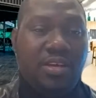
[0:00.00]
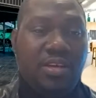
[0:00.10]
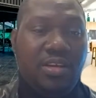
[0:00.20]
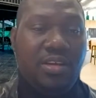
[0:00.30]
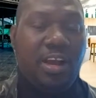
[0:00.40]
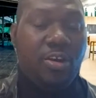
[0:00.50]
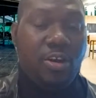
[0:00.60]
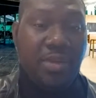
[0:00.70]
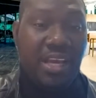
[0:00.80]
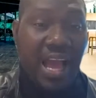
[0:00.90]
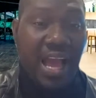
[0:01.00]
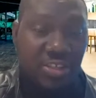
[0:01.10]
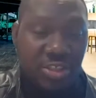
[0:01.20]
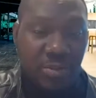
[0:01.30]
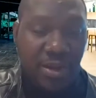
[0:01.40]
economic
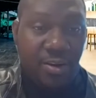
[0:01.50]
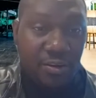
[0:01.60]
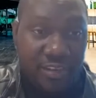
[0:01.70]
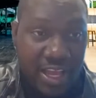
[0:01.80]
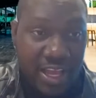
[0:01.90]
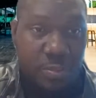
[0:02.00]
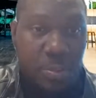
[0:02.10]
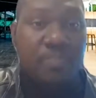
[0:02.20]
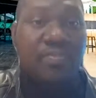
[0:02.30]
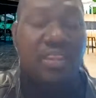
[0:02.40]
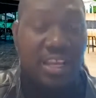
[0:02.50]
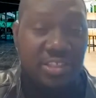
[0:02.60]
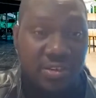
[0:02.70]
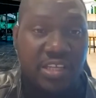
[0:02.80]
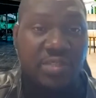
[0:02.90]
hardship and all of that,
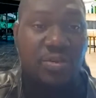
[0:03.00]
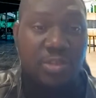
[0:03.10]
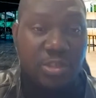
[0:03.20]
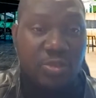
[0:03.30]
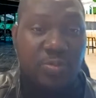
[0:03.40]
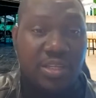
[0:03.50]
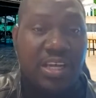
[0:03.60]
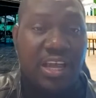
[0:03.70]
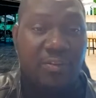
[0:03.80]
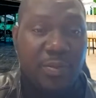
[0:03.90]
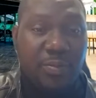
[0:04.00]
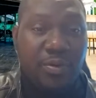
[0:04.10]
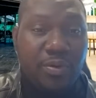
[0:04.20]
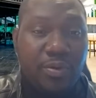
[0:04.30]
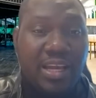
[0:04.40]
Nigerians will continue to be the kind of people
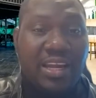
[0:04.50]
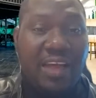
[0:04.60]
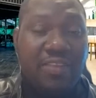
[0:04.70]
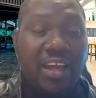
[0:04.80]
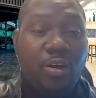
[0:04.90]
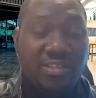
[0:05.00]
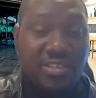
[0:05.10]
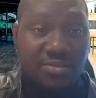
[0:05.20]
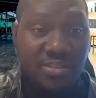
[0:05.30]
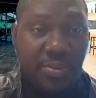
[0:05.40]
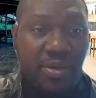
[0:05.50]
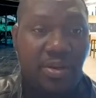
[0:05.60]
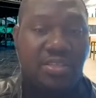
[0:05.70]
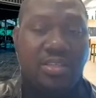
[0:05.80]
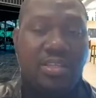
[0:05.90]
that can have that also
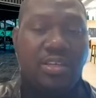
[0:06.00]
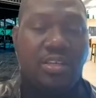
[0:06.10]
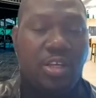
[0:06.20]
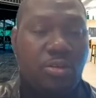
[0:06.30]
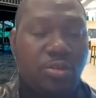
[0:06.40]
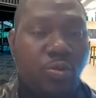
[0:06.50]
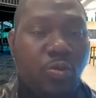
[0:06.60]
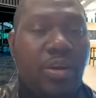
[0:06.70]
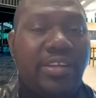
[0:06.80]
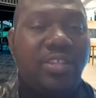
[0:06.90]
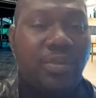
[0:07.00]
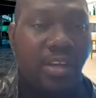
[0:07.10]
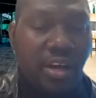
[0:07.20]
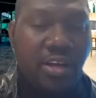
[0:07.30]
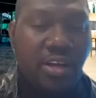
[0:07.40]
spirit, to do what needs to be
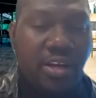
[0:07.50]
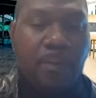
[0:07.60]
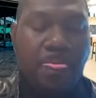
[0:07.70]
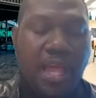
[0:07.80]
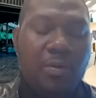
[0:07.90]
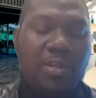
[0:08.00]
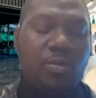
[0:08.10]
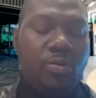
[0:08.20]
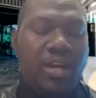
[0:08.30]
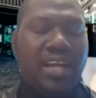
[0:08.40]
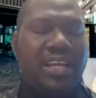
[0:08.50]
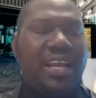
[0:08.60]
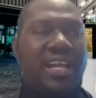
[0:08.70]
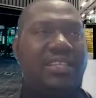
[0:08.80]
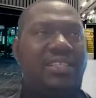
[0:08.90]
done. And when you look at the
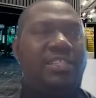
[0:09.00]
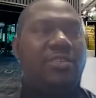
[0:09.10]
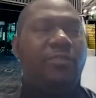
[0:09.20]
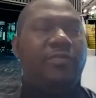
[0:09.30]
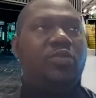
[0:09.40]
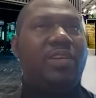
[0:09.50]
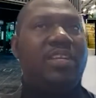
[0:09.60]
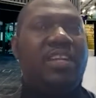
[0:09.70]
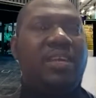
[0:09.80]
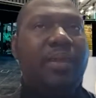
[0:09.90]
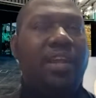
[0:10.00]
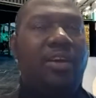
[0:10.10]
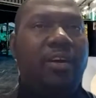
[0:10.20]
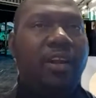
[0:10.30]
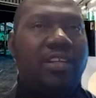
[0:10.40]
analysis of the $23
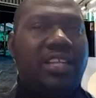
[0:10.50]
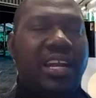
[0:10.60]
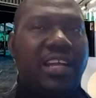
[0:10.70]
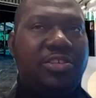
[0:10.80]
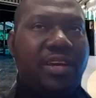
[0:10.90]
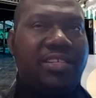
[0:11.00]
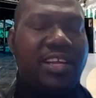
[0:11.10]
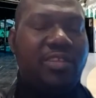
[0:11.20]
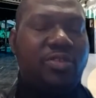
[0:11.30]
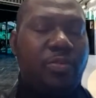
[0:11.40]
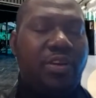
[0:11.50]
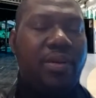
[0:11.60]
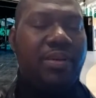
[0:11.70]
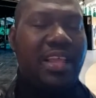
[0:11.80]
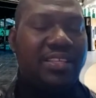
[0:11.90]
billion that Nigerians sent home in
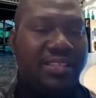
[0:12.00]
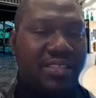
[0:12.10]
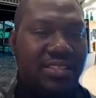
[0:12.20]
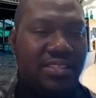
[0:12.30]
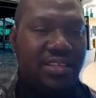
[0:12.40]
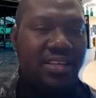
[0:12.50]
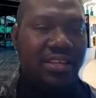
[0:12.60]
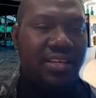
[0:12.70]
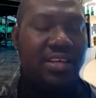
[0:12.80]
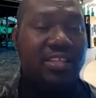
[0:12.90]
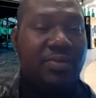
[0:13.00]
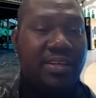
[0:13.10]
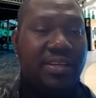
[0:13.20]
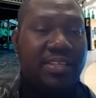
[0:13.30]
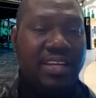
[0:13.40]
remittances in
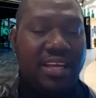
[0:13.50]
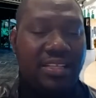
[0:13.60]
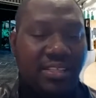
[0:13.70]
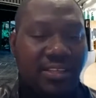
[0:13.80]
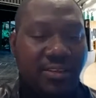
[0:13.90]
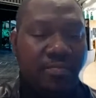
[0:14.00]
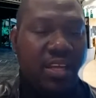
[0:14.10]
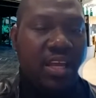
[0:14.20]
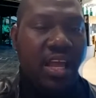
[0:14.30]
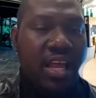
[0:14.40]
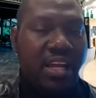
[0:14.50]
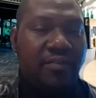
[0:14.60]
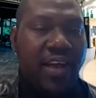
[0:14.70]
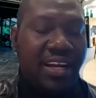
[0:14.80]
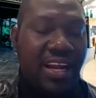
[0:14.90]
2019, and the
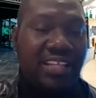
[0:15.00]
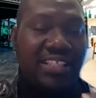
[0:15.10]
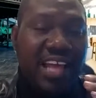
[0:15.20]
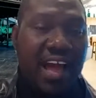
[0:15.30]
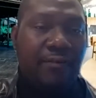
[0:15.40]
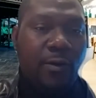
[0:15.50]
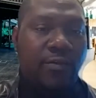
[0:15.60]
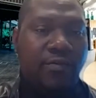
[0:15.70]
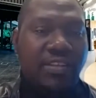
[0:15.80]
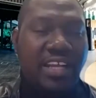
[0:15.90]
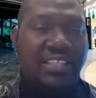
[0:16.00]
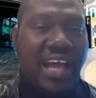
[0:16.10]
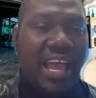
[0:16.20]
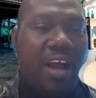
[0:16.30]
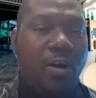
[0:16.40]
fact that that's half of the
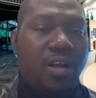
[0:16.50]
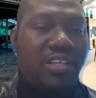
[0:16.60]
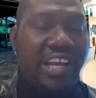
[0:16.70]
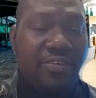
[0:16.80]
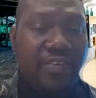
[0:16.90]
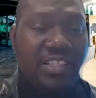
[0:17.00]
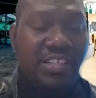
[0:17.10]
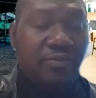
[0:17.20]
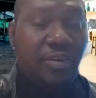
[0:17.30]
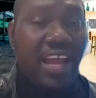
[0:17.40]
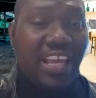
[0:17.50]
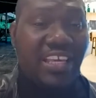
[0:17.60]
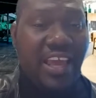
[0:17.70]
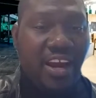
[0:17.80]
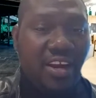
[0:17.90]
entire oil derivative for that
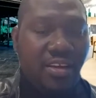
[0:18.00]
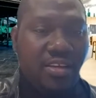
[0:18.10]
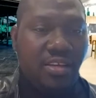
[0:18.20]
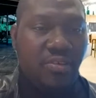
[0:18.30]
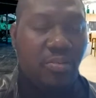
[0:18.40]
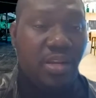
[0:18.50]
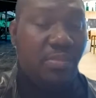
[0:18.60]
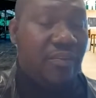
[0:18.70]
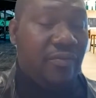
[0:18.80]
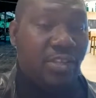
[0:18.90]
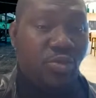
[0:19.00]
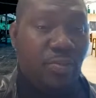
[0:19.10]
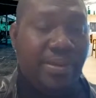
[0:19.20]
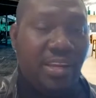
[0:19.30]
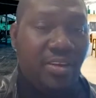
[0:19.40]
year, we made about 42
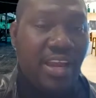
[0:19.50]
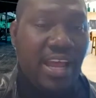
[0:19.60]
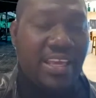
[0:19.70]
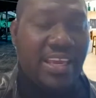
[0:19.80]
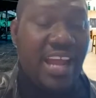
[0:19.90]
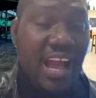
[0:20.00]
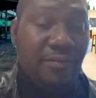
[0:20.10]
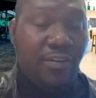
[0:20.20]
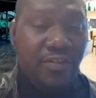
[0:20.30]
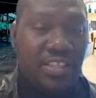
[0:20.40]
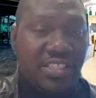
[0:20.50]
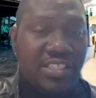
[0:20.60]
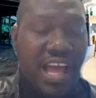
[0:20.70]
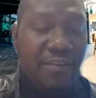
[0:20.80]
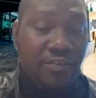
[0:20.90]
billion that year, and half of
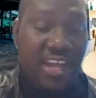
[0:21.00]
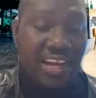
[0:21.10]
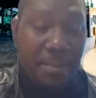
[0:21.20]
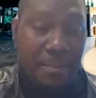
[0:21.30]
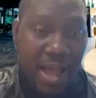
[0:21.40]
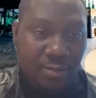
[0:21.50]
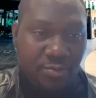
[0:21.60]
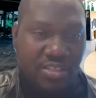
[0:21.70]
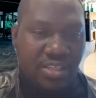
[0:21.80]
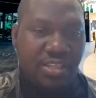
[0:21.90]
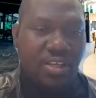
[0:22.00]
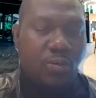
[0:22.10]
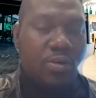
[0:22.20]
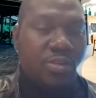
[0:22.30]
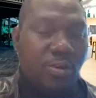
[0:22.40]
that amount
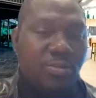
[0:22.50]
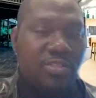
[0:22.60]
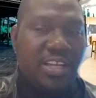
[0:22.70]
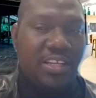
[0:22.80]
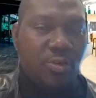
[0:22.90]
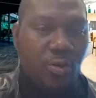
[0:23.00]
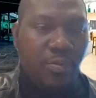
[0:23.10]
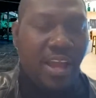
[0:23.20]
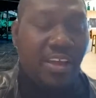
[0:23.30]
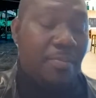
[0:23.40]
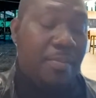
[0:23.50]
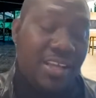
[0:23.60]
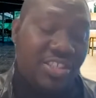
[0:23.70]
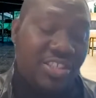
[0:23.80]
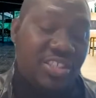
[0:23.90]
was also sent home. Now
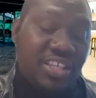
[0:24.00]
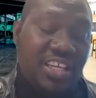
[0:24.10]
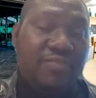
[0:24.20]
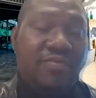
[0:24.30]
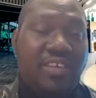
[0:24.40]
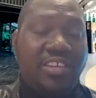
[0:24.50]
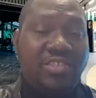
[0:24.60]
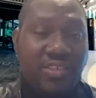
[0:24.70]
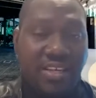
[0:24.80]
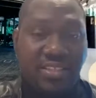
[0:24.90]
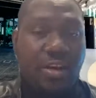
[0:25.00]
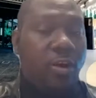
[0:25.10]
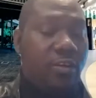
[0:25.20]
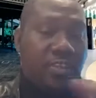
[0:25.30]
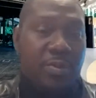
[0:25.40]
imagine if Nigerians,
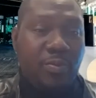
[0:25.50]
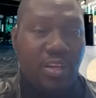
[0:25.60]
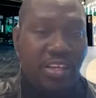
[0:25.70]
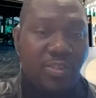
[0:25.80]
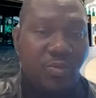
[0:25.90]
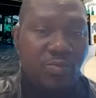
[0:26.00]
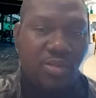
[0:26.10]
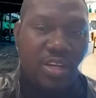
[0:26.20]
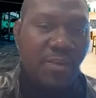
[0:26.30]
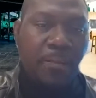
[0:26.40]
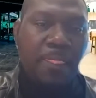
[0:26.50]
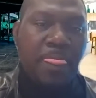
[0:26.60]
all of the people in this room today,